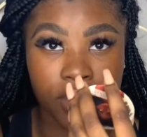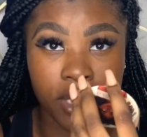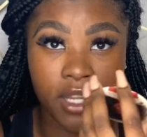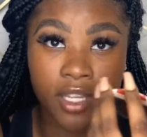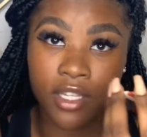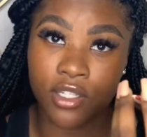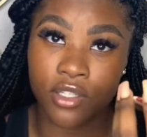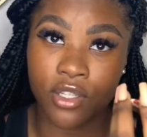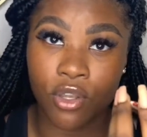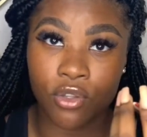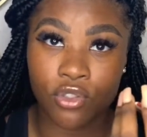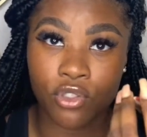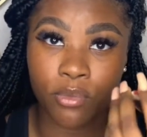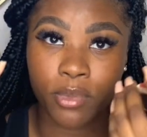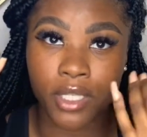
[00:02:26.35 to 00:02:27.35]
I can
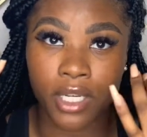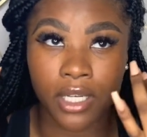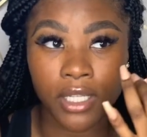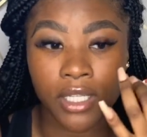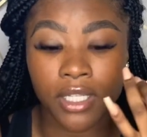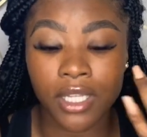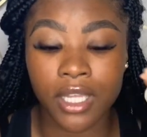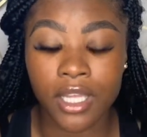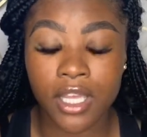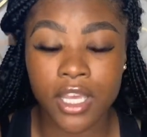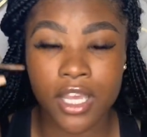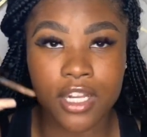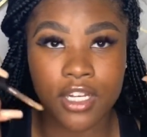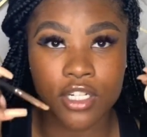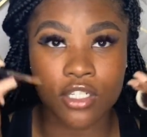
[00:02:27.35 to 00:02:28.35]
also put a link
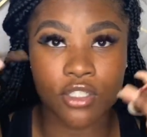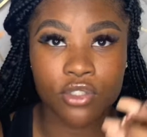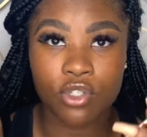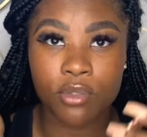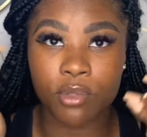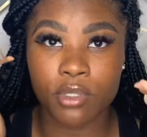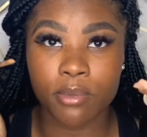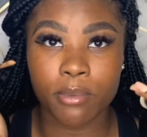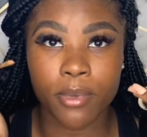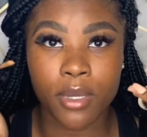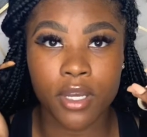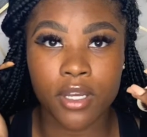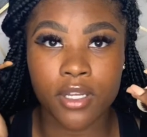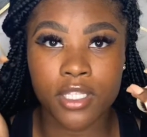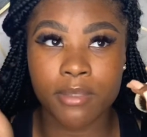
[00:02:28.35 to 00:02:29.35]
in the description
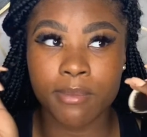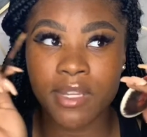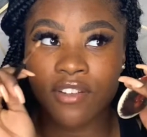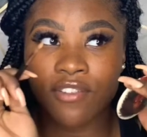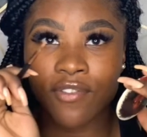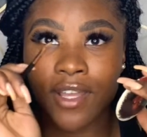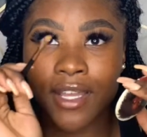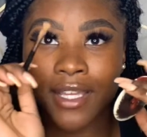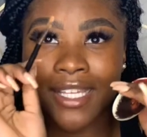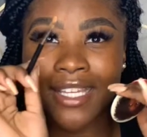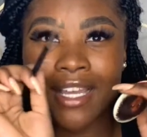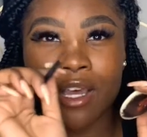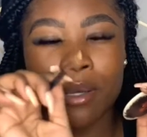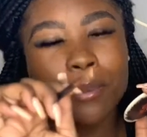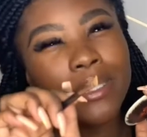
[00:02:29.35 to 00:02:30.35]
box. Matter of fact,
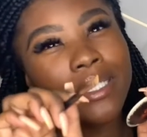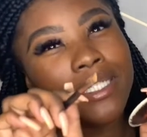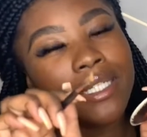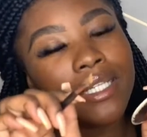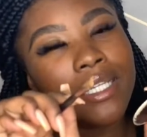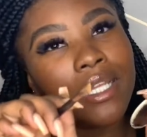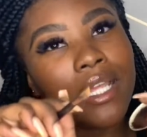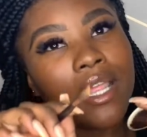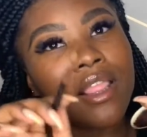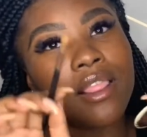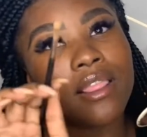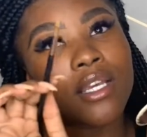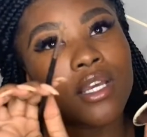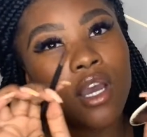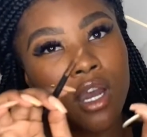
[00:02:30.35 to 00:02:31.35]
I'll put it in
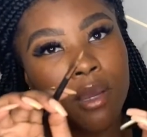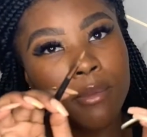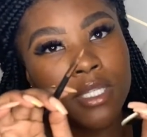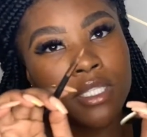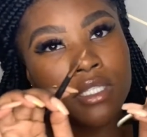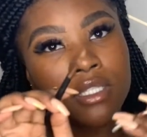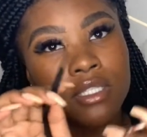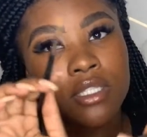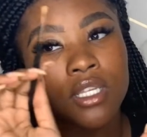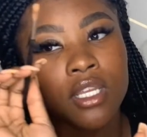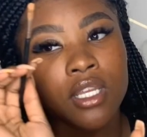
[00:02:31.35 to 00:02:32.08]
the comments